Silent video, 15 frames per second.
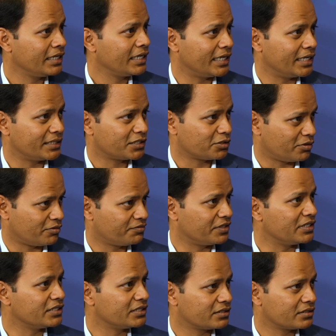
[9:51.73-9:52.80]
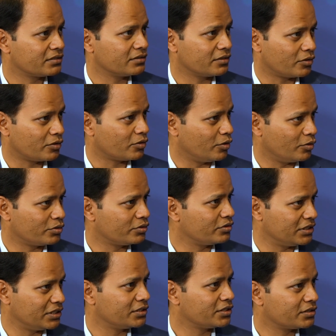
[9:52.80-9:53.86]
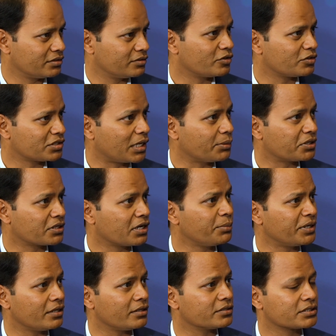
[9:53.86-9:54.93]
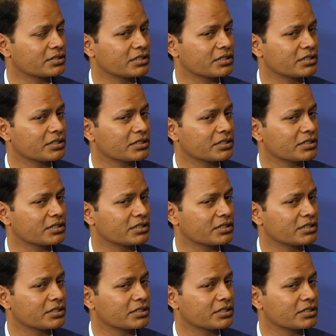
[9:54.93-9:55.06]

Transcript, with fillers: And some of these, you know, go to these, you know, cyber criminals.